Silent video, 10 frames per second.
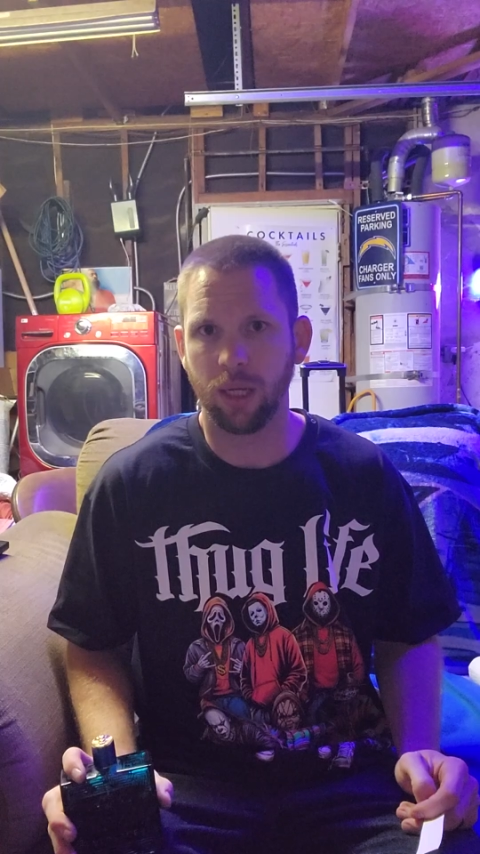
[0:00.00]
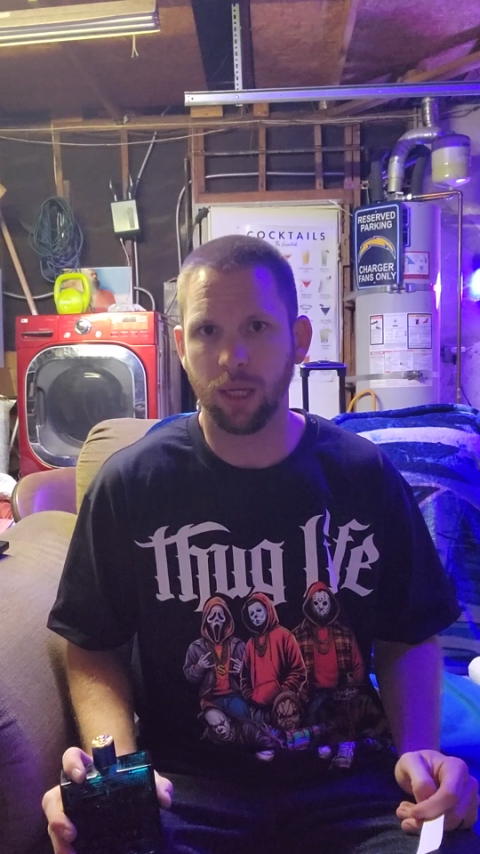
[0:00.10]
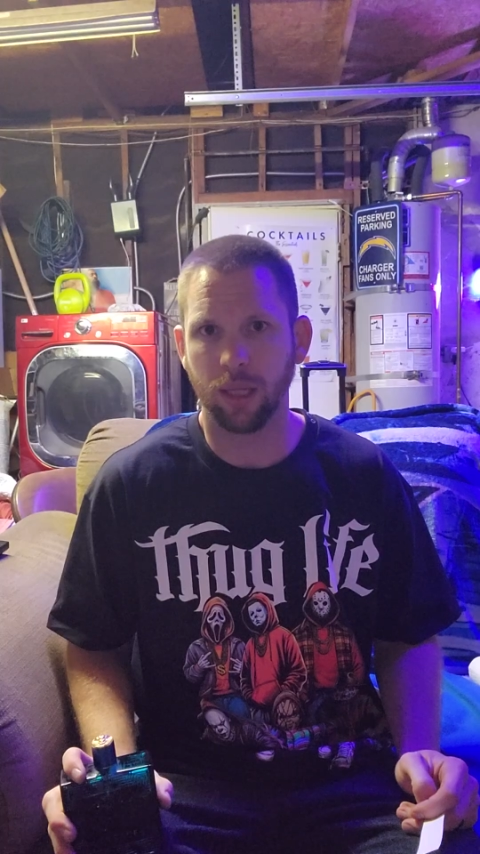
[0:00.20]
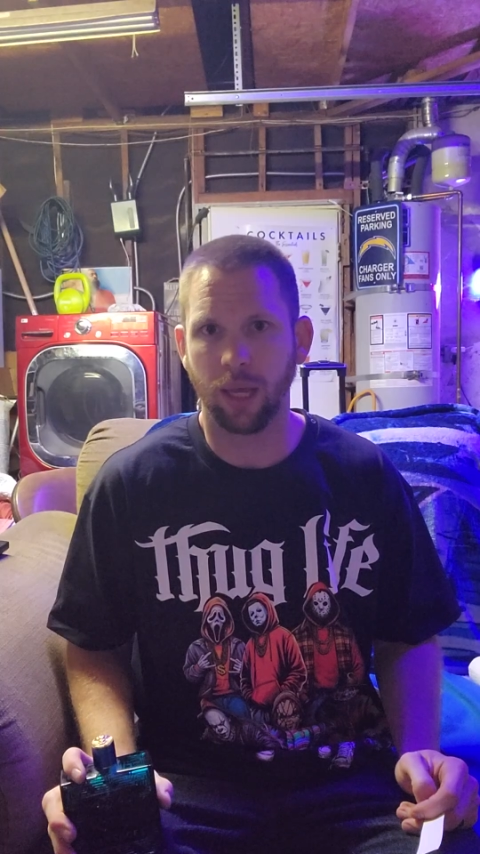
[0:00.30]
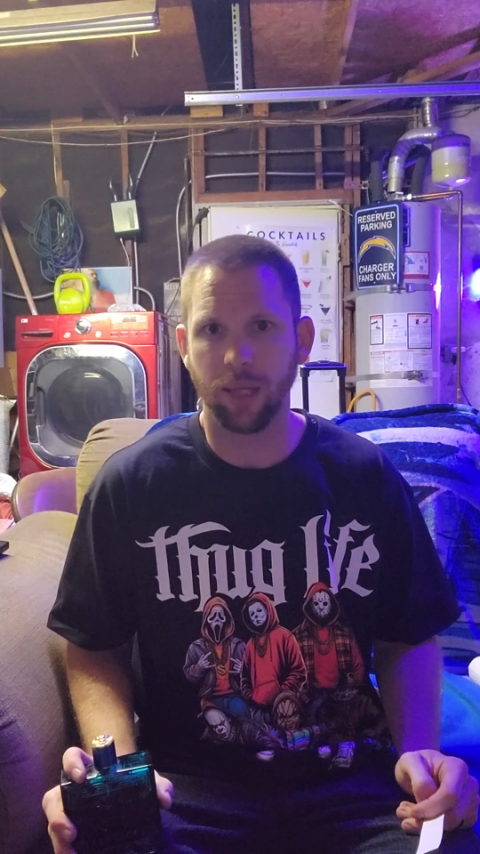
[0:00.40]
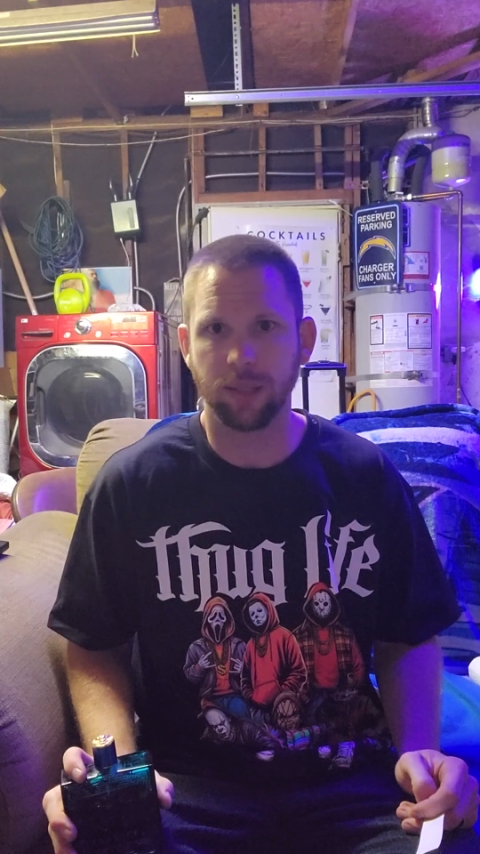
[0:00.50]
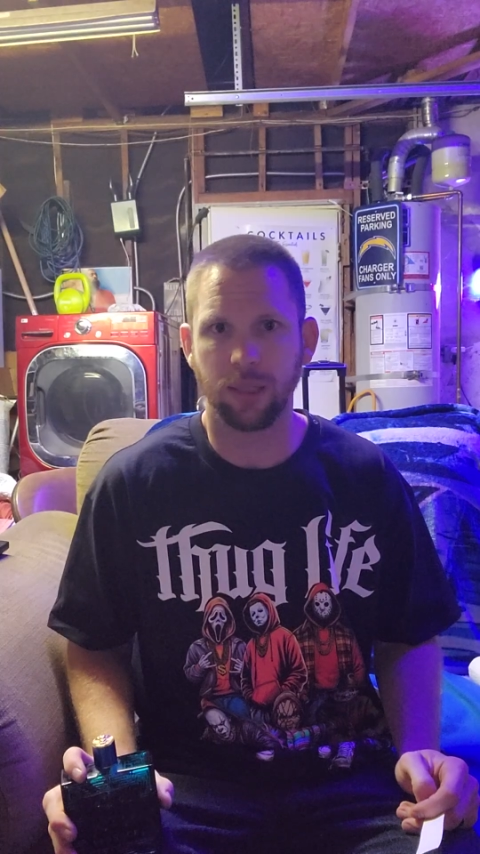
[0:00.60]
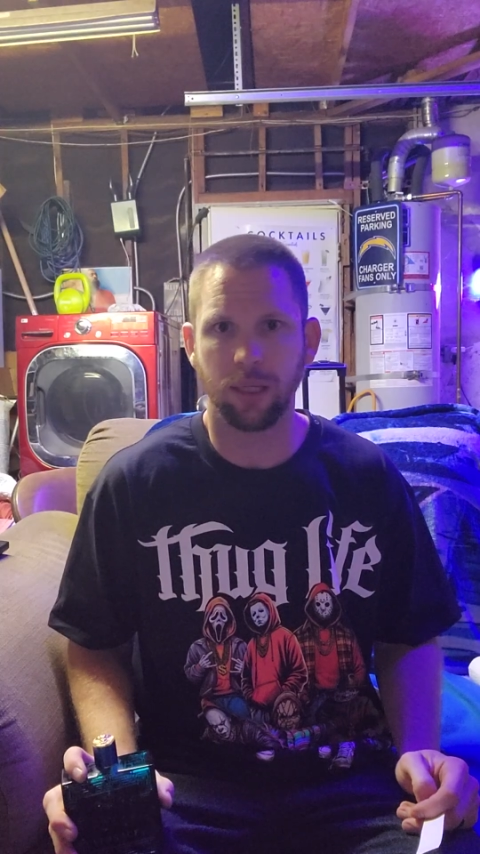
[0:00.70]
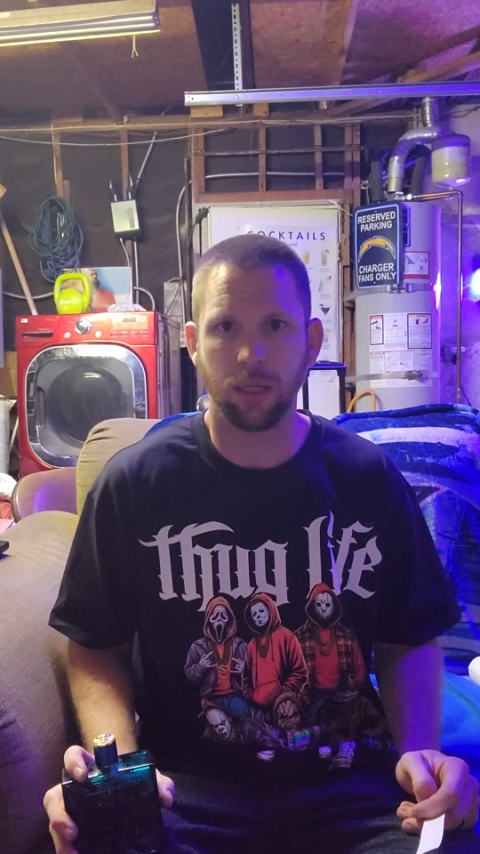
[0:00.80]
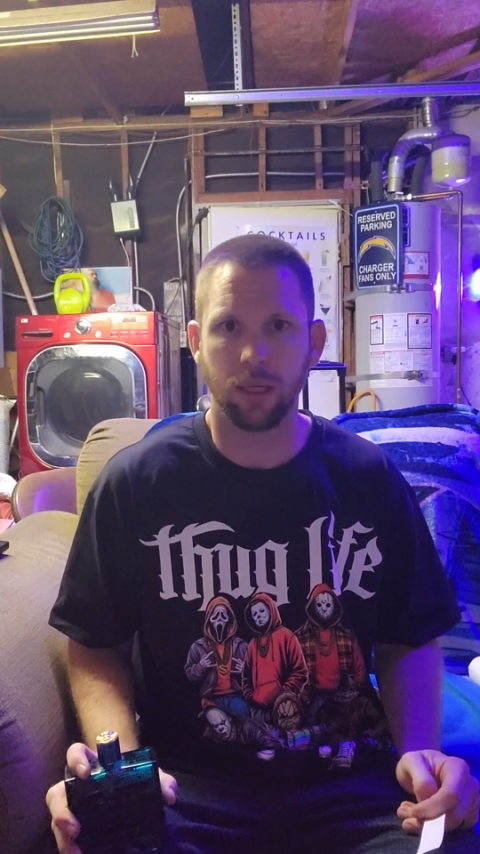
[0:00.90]
and liked
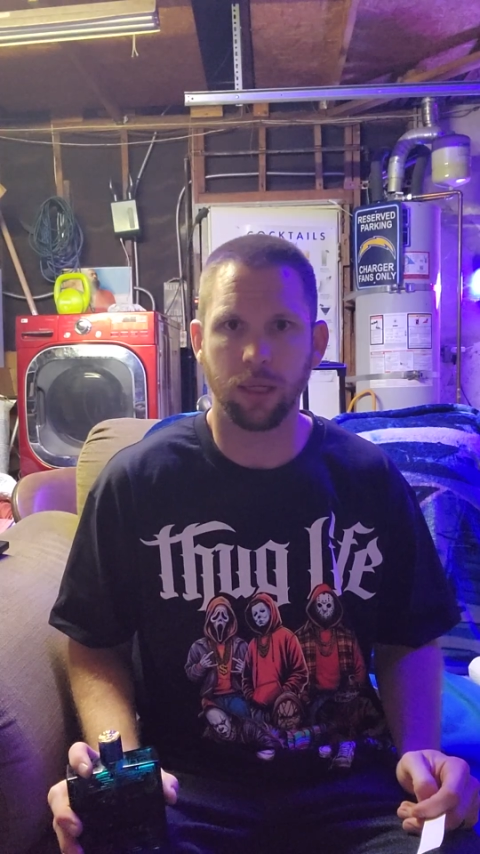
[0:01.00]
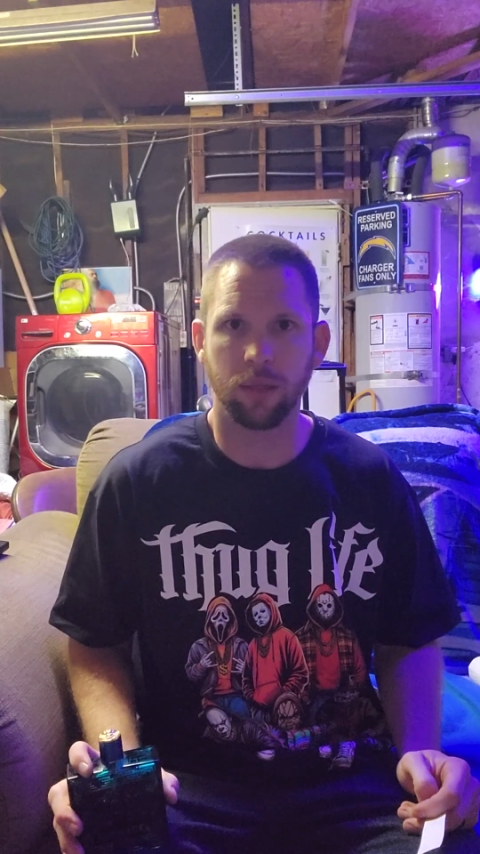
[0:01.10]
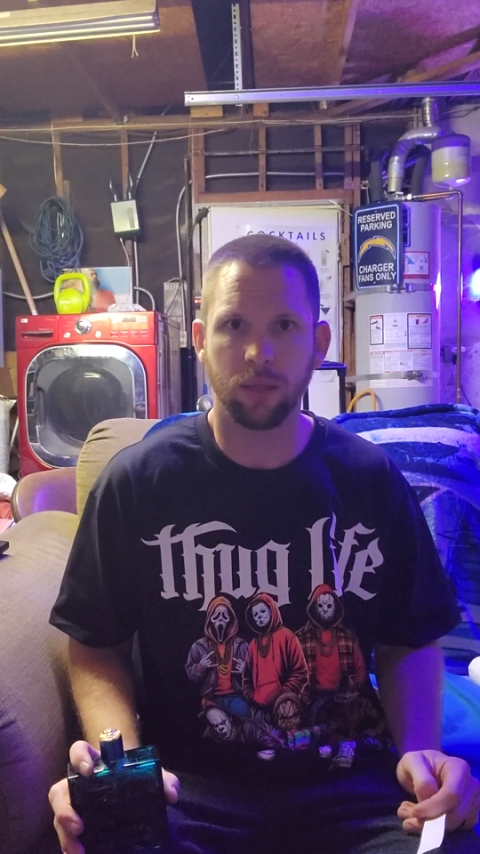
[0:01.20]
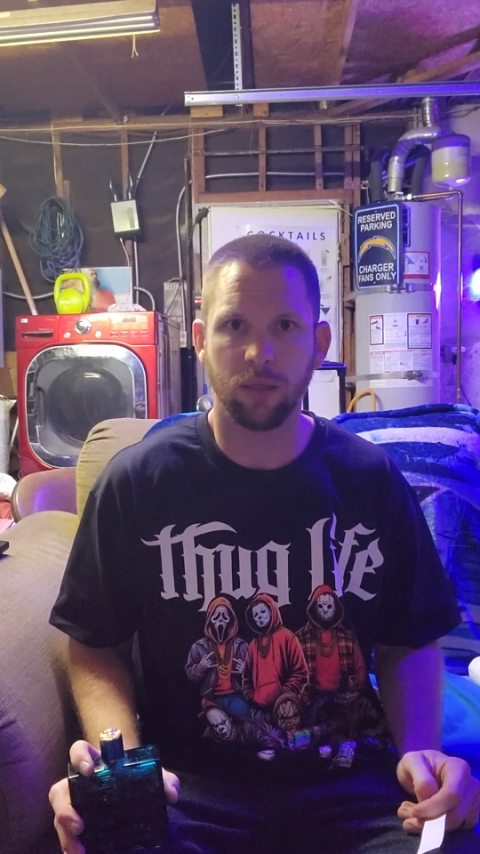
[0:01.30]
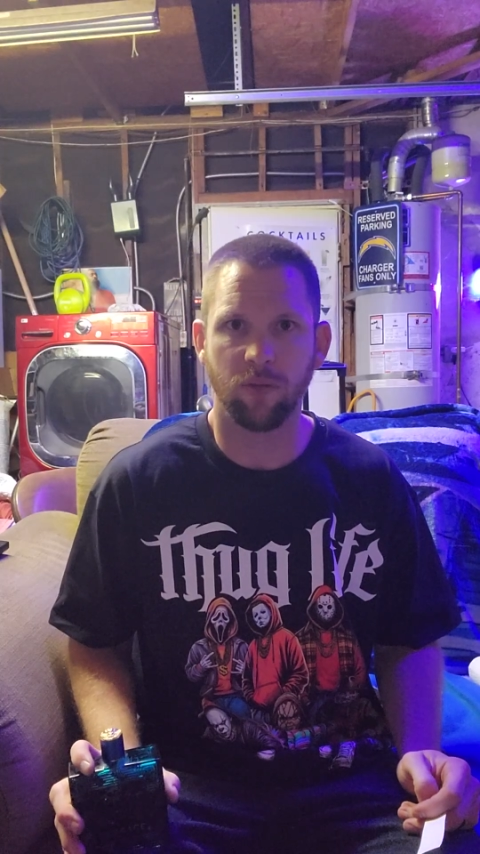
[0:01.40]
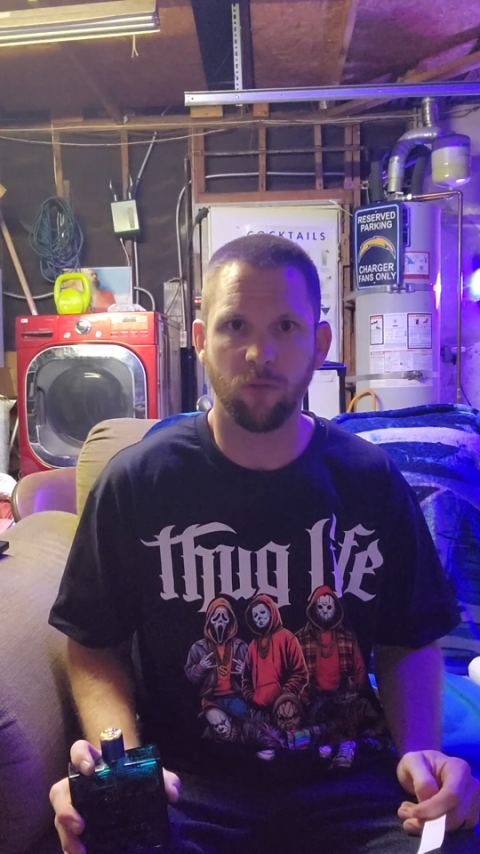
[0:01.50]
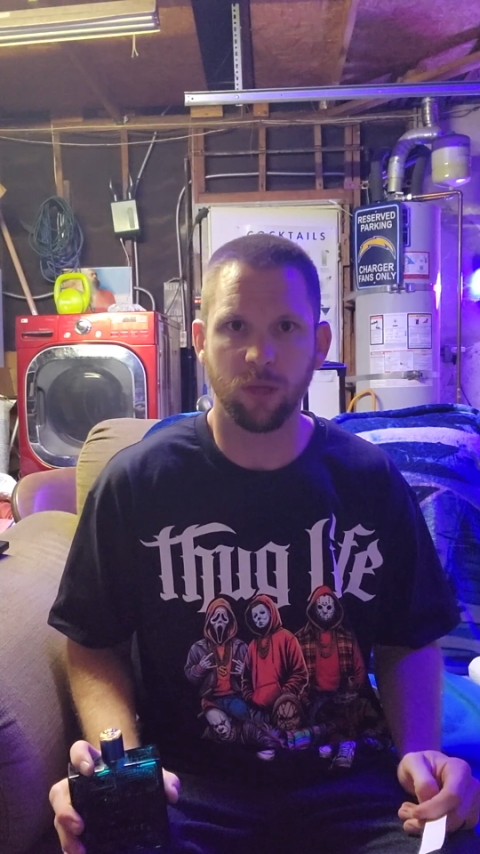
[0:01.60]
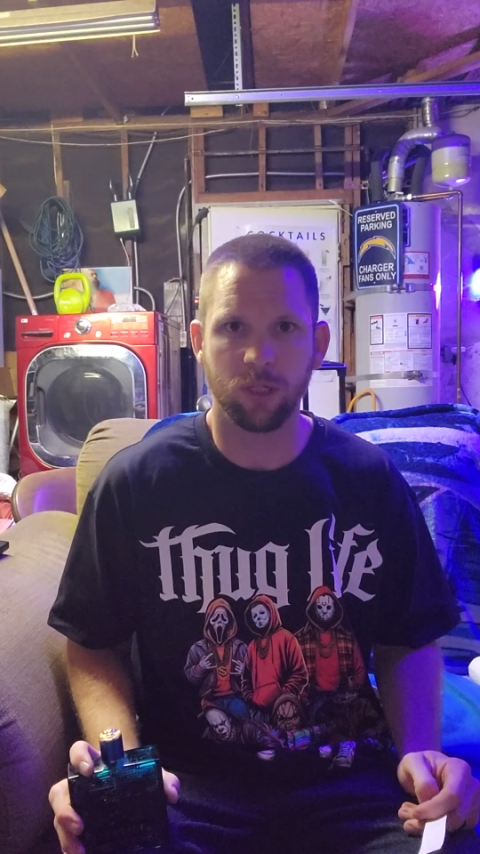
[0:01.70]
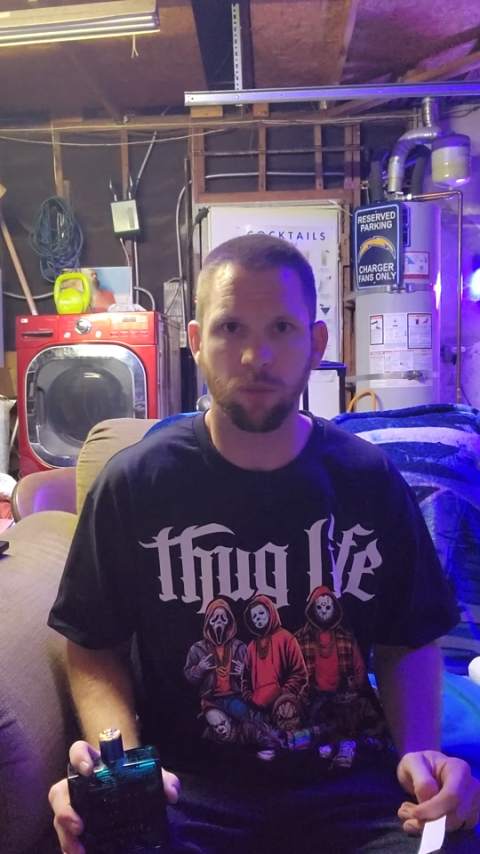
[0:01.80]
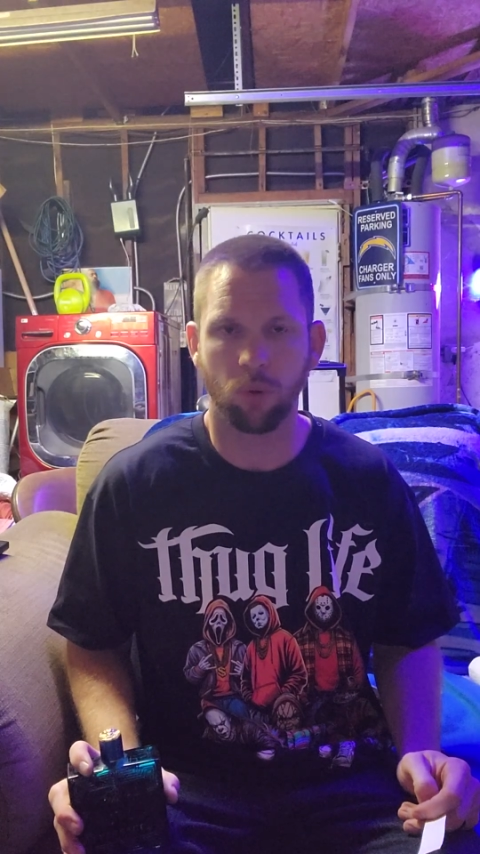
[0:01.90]
it and given
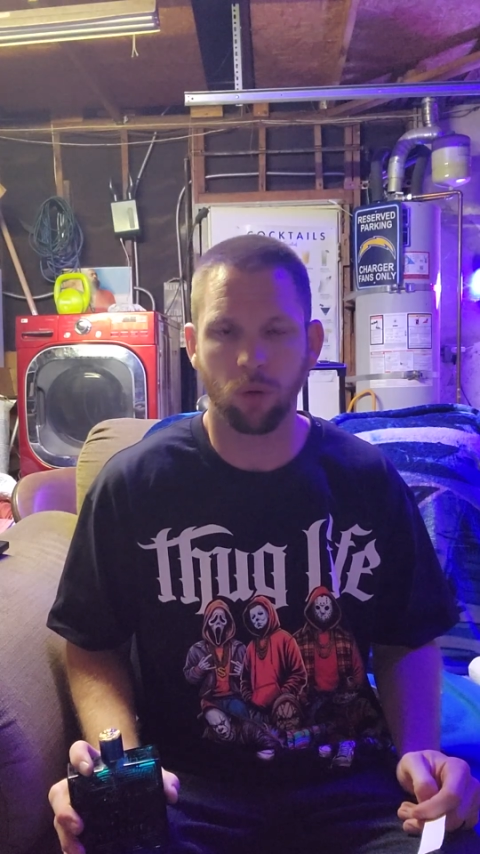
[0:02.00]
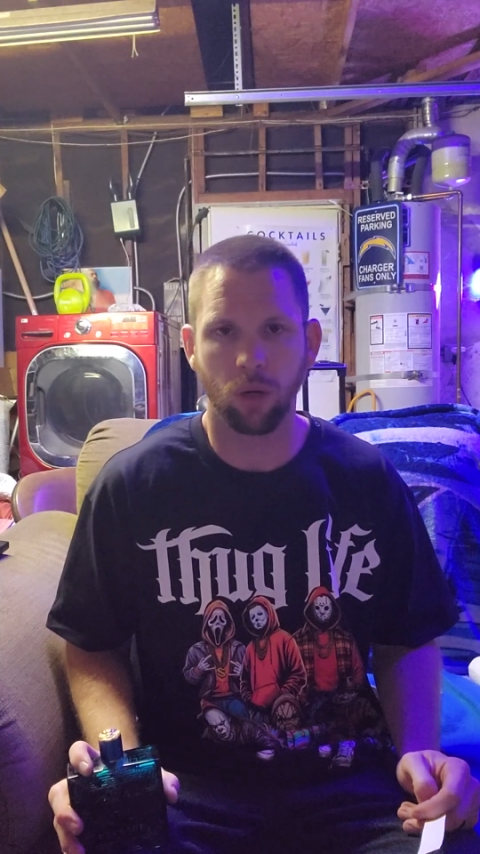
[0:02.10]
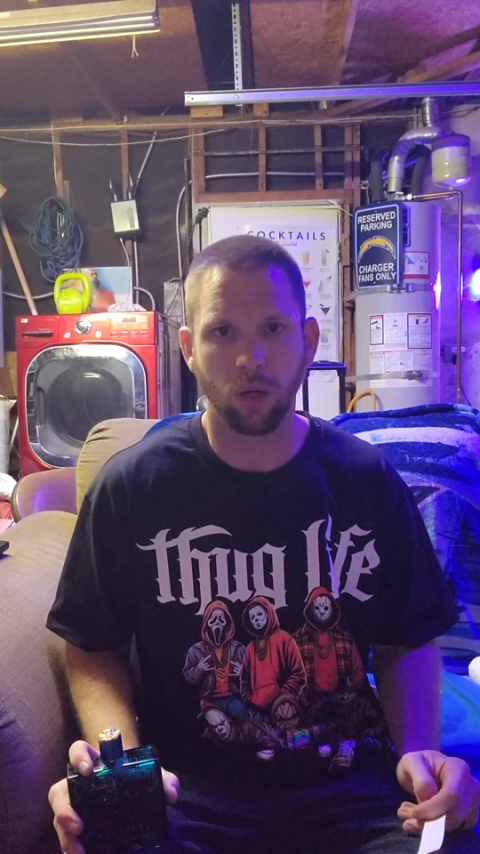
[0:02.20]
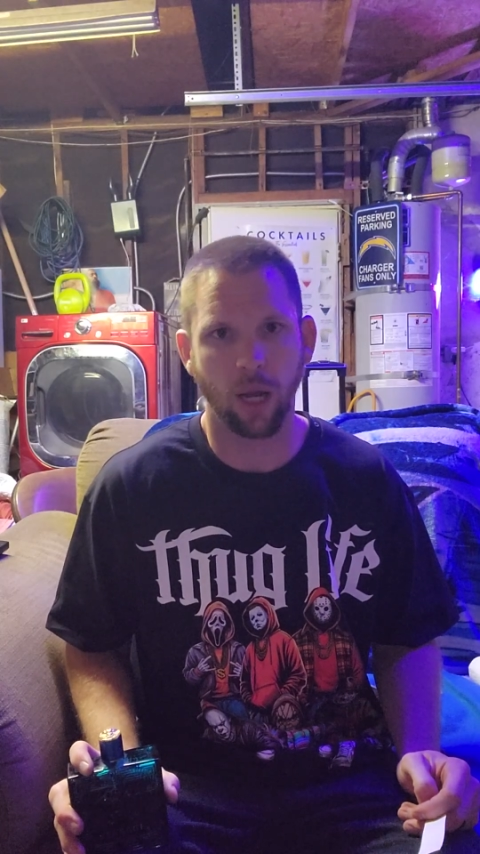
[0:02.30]
me support,